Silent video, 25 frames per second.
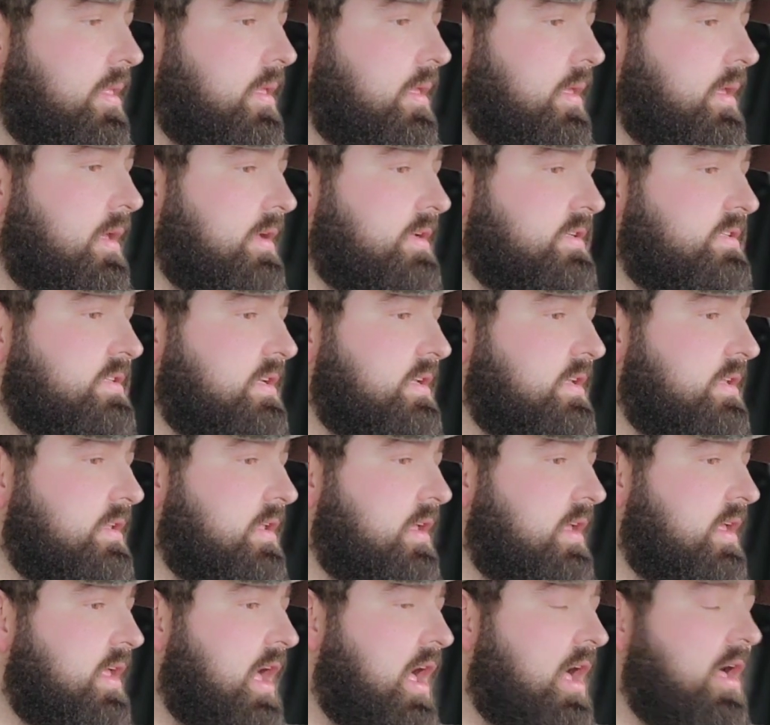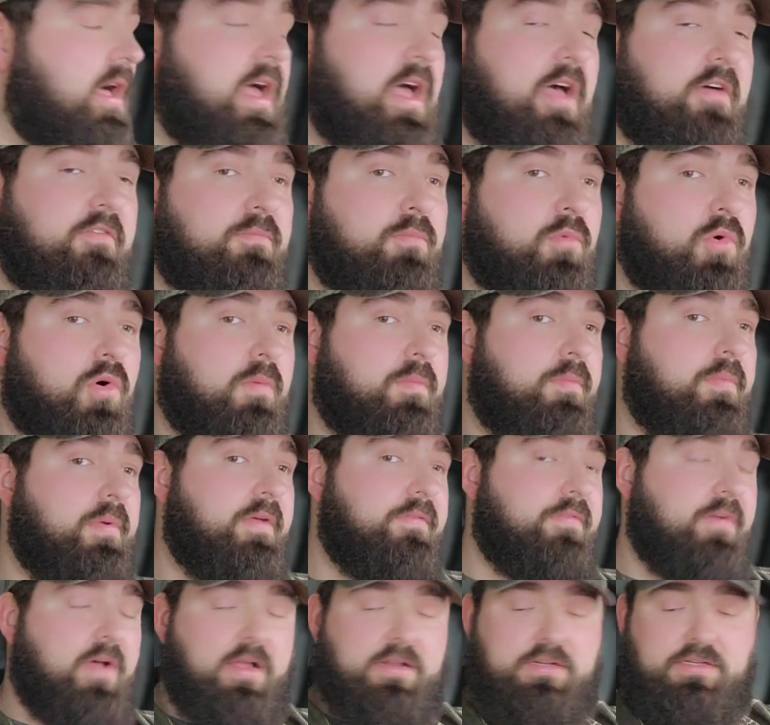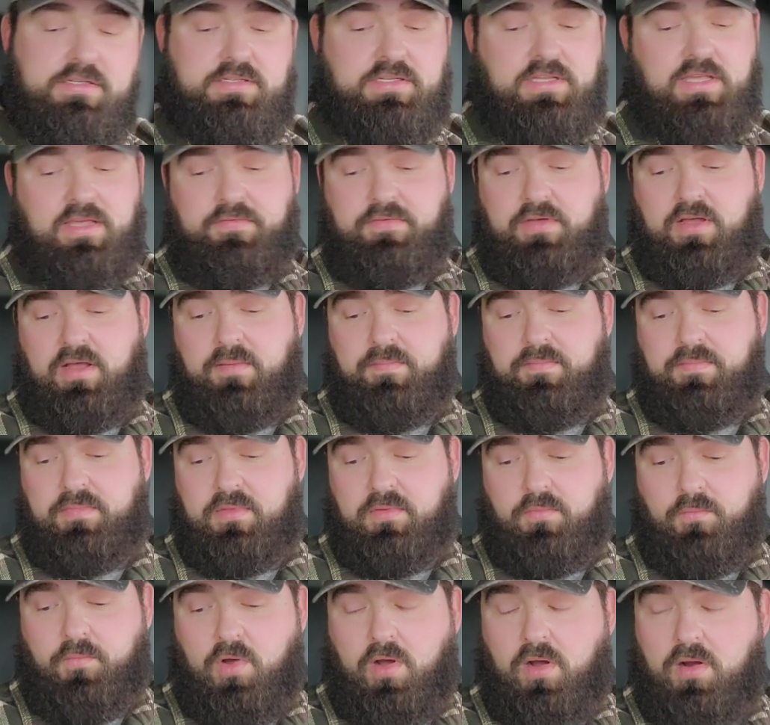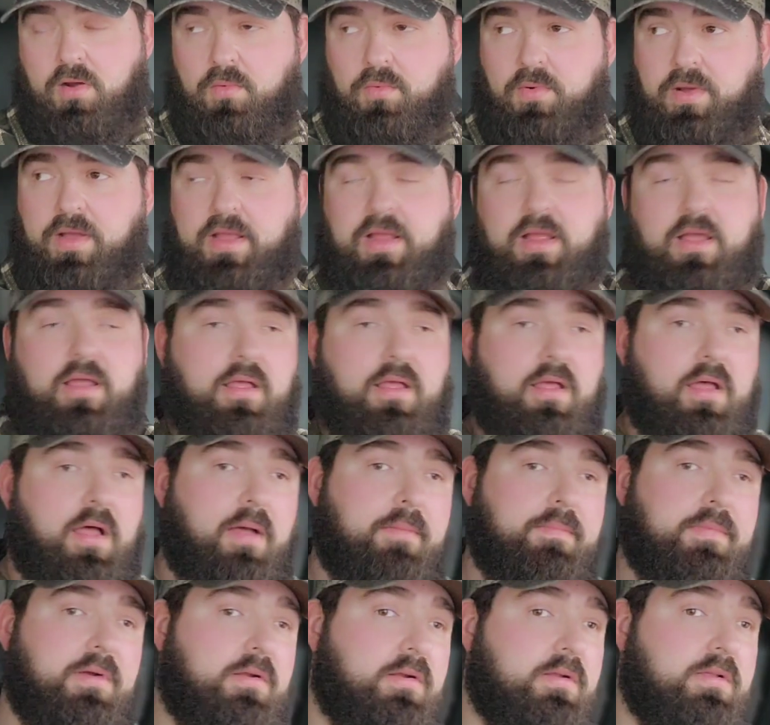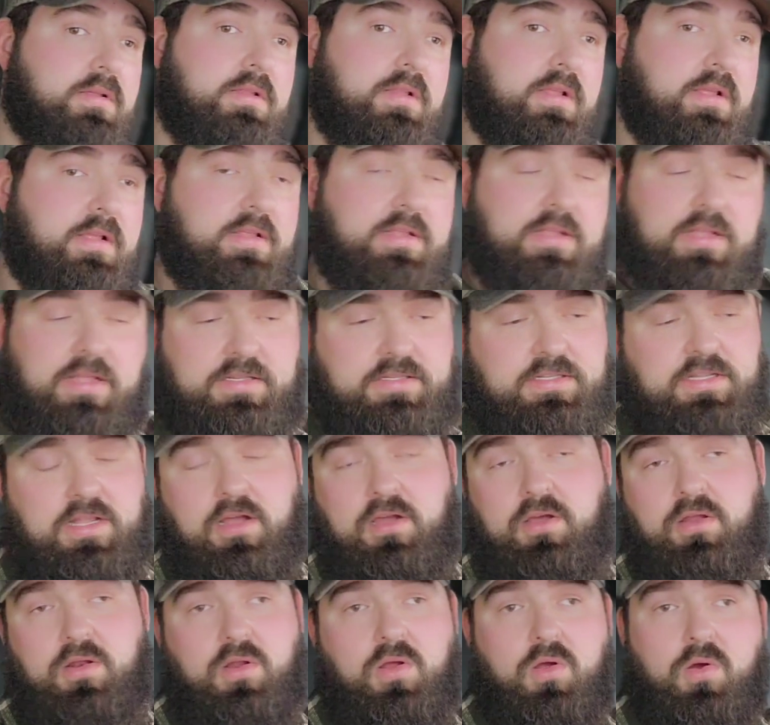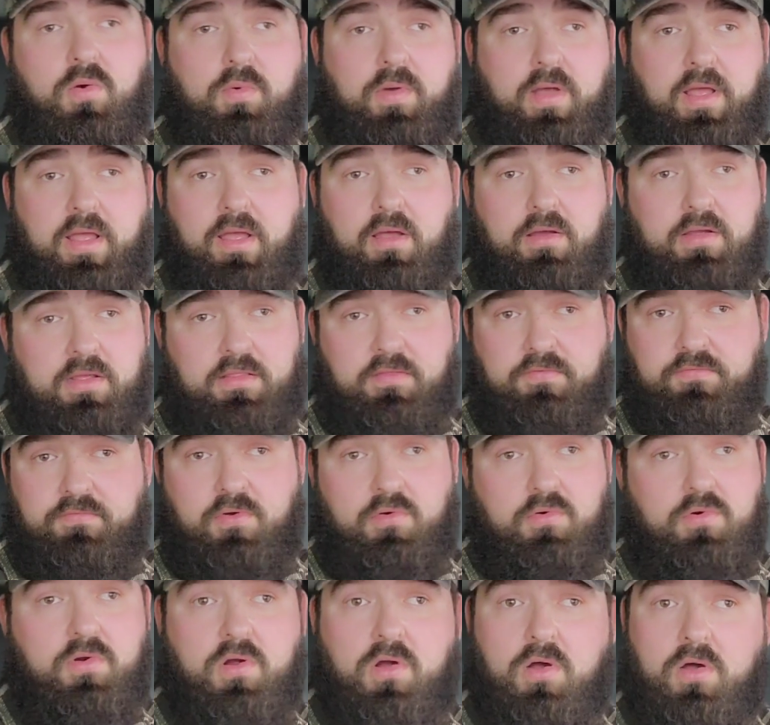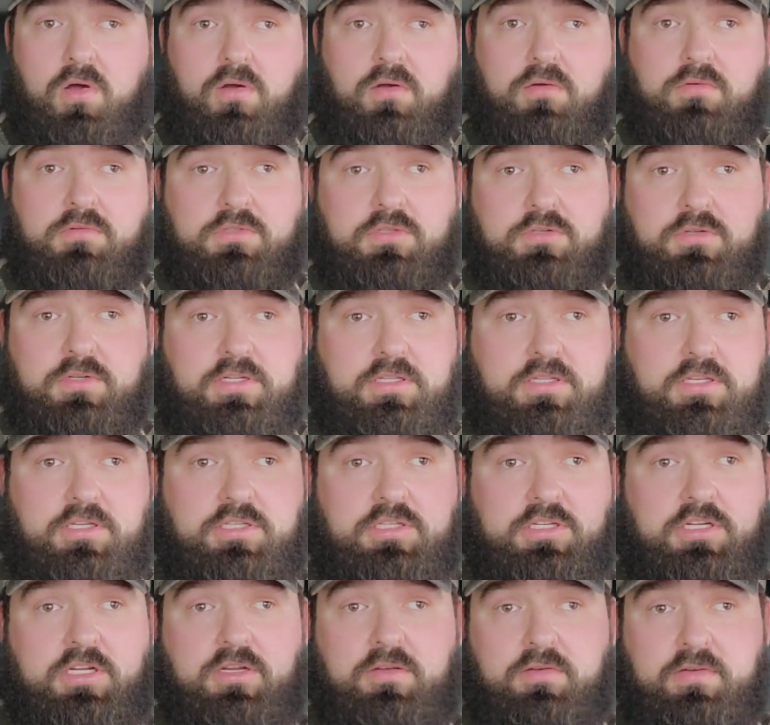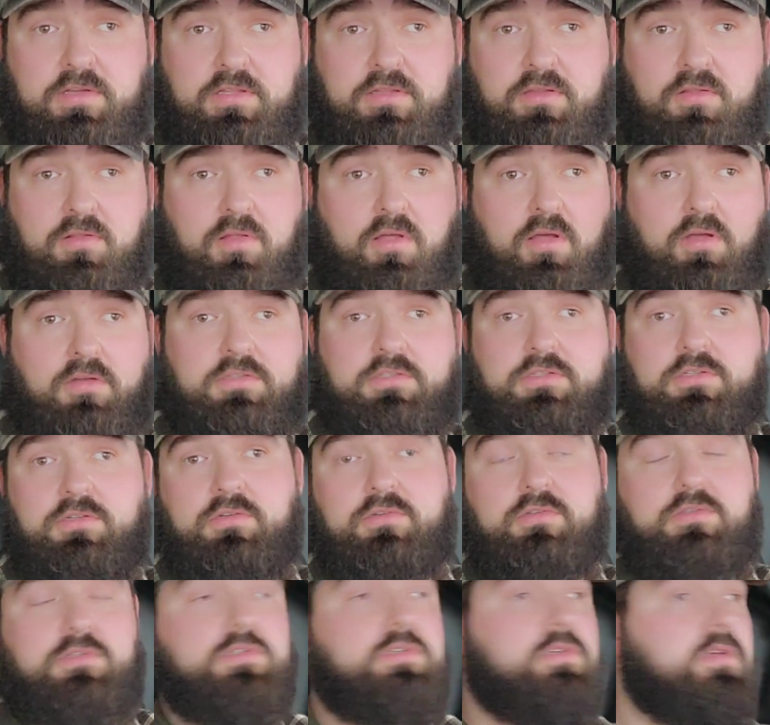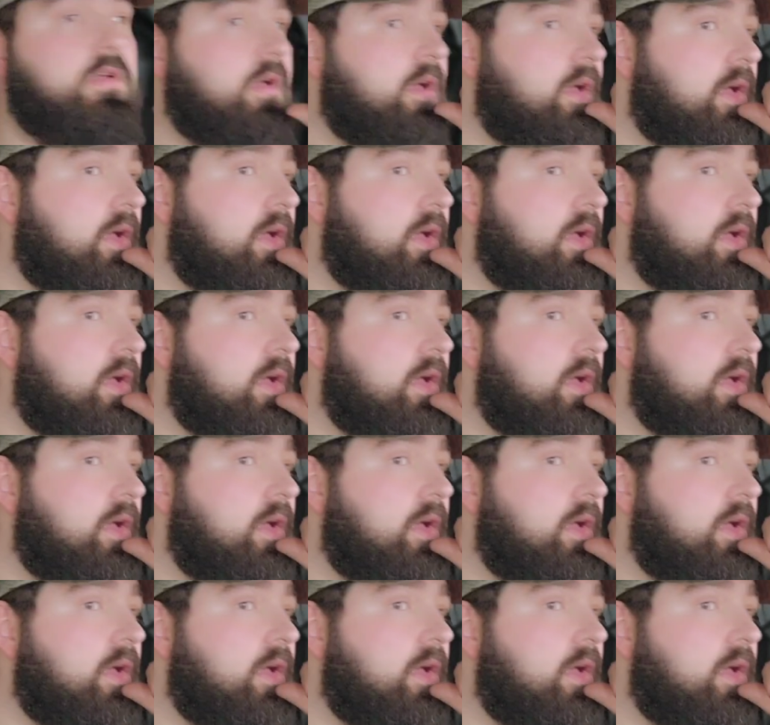Because I'll have more, if I just give up and walk away, it's not going to go away. I'll get the phone calls, you'll get the shit, you'll get the lawsuits.